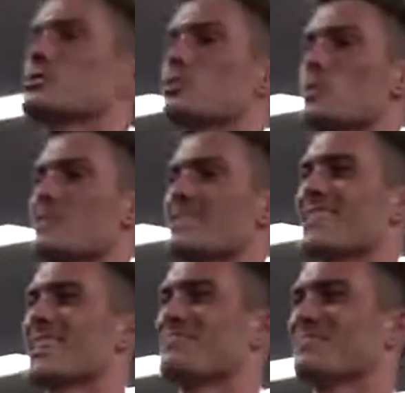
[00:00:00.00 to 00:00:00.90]
squeeze it
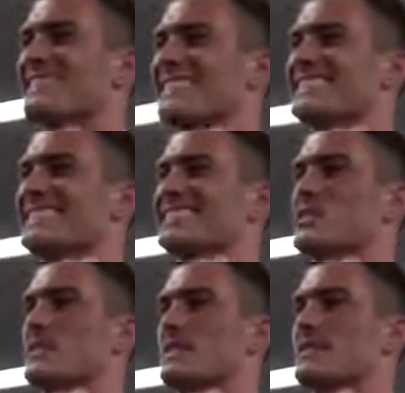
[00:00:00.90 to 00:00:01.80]
up,
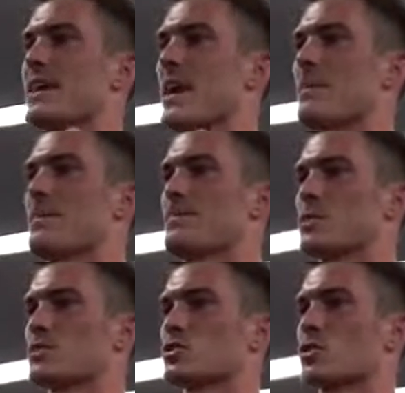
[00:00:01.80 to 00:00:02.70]
squeeze at the top,
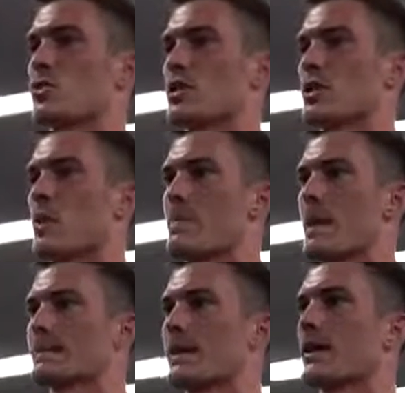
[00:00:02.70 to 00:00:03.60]
control it on the way
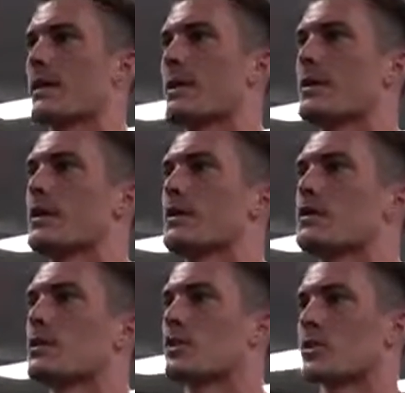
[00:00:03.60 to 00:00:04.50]
back down.
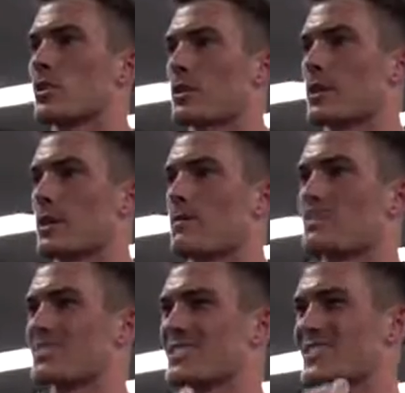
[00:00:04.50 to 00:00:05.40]
Curl it up,
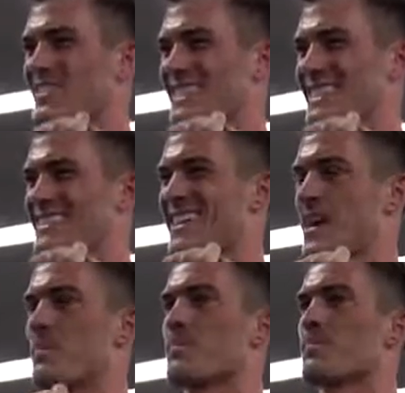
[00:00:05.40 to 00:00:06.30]
squeeze at the
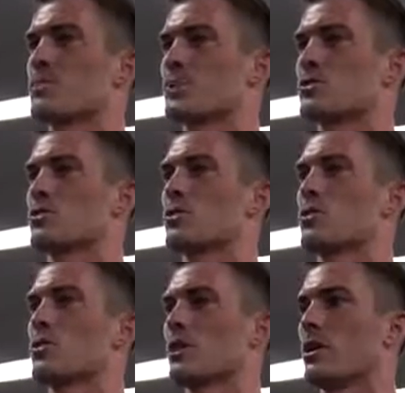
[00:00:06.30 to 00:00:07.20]
top,
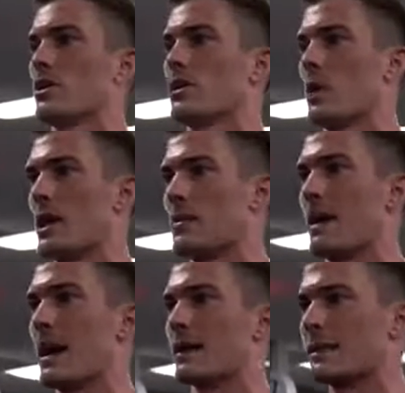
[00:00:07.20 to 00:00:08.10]
control it on the way
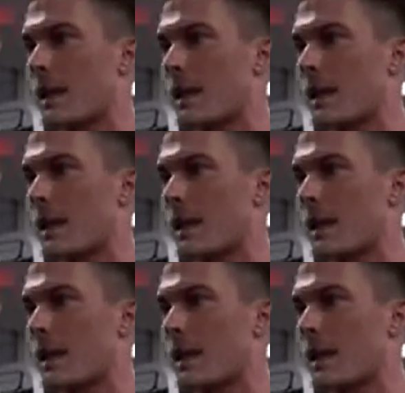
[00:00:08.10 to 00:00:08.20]
back